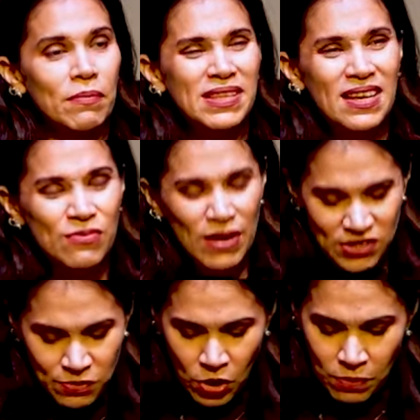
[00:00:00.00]
But there's
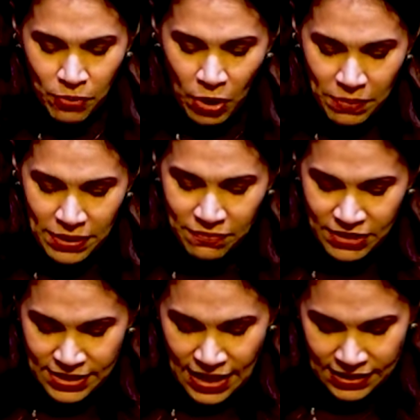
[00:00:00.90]
one small problem
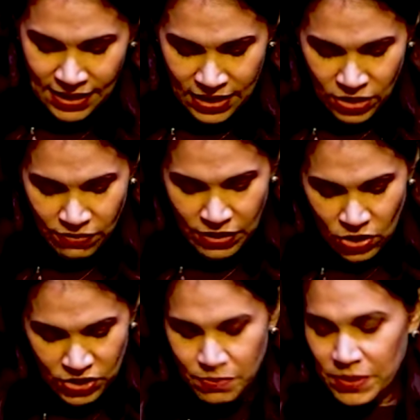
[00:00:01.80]
with that kind of a
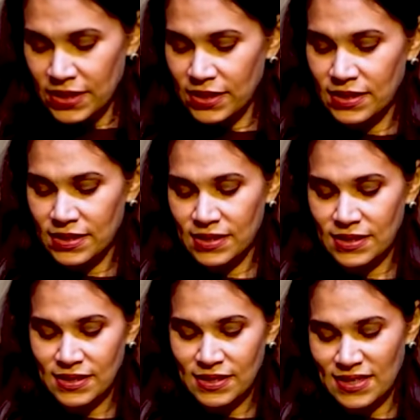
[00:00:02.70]
gospel,
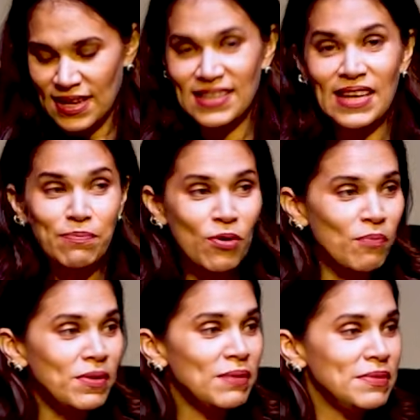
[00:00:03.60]
and that
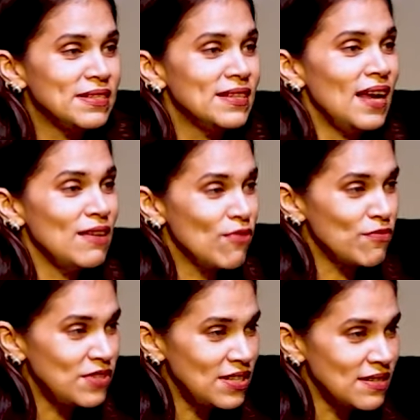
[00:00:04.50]
problem is the life
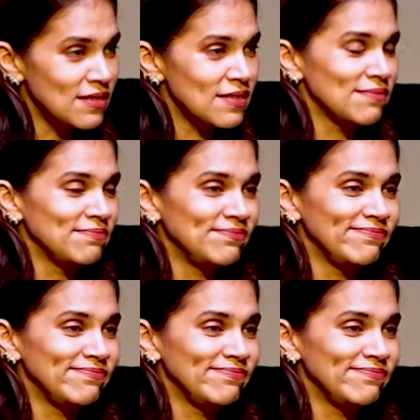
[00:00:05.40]
of Jesus.